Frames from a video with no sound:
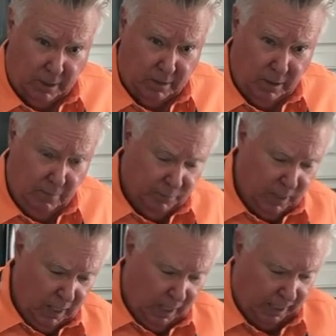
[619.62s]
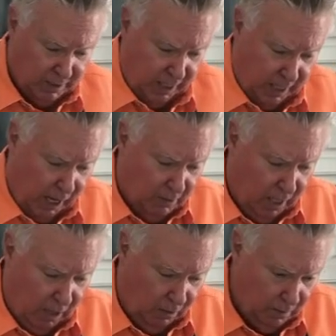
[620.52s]
because like I say, the
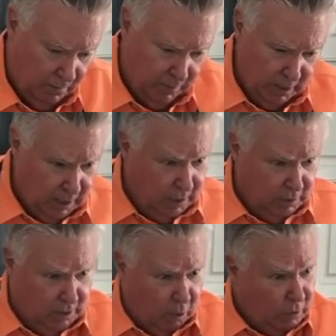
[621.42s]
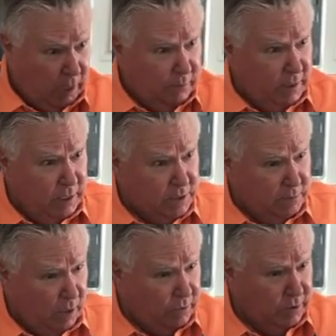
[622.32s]
alcohol is going up in this
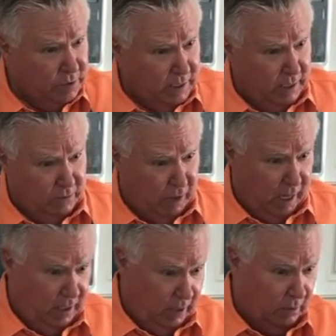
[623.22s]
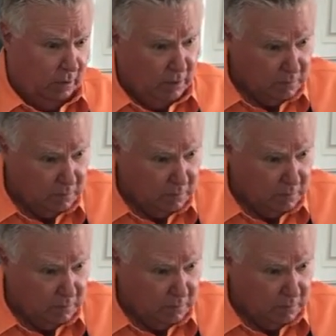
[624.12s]
smoke you're seeing right here.